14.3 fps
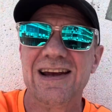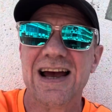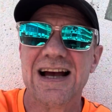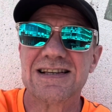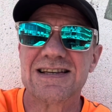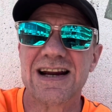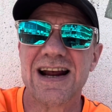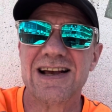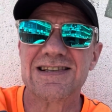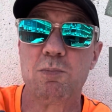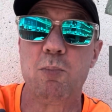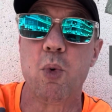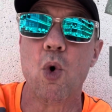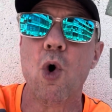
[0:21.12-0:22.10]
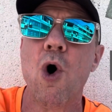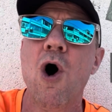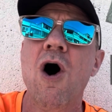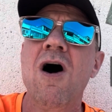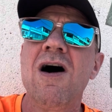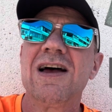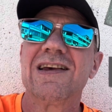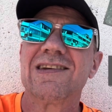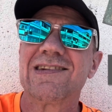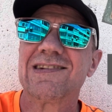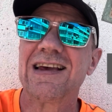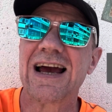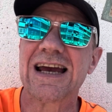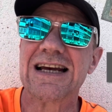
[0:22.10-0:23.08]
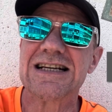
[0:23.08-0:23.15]
And today's bo,
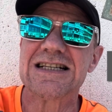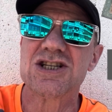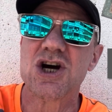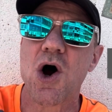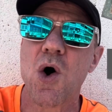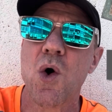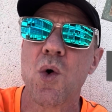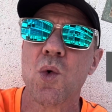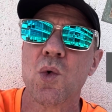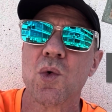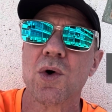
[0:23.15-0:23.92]
second tone.